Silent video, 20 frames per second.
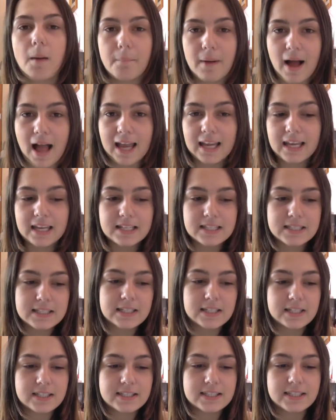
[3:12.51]
Pike is
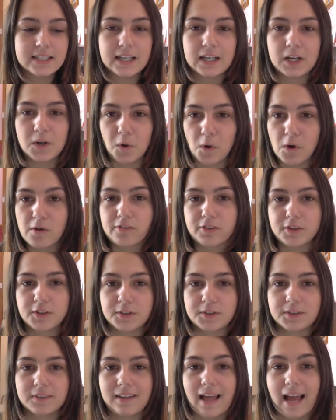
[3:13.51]
seriously
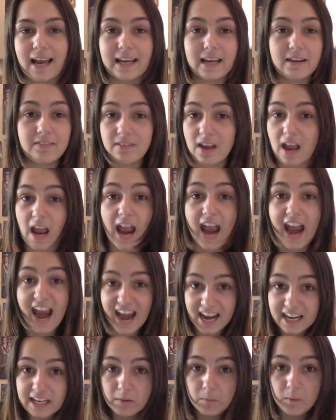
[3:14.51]
awful. Like, if
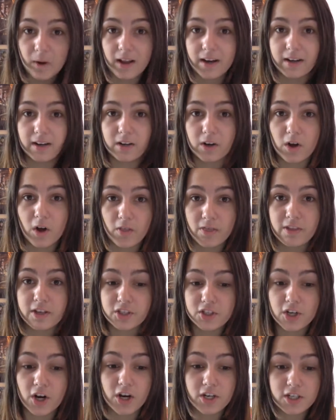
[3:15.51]
anyone on
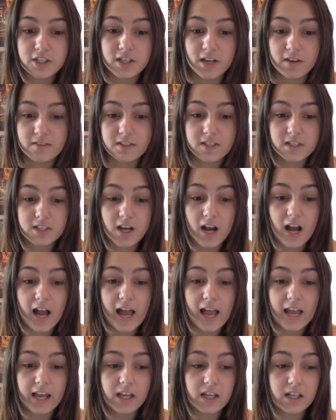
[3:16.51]
this show deserves to
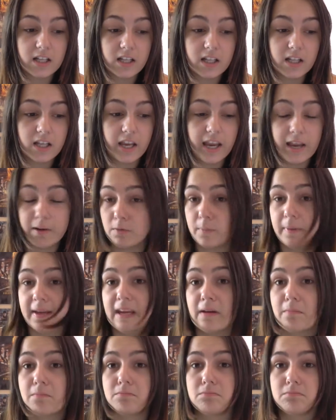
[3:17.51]
die, it will be
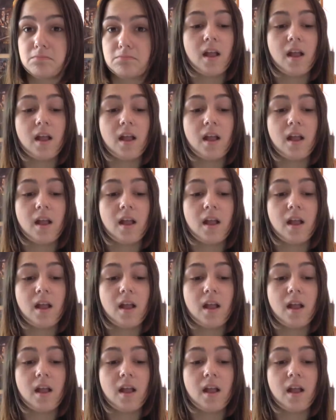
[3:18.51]
him.